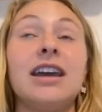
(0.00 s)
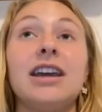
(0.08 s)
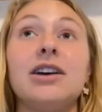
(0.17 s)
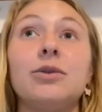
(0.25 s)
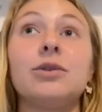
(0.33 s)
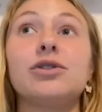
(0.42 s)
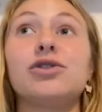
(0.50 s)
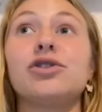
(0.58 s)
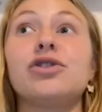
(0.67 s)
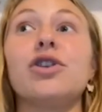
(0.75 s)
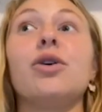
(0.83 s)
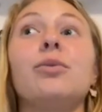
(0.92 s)
It was
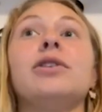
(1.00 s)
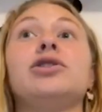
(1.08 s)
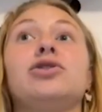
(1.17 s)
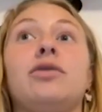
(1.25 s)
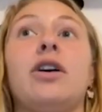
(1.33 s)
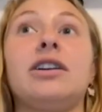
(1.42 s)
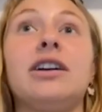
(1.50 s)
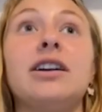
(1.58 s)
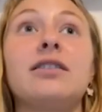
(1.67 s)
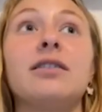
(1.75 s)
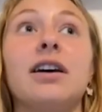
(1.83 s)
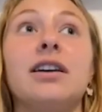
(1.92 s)
so much running.
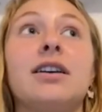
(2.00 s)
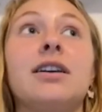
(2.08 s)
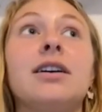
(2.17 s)
Like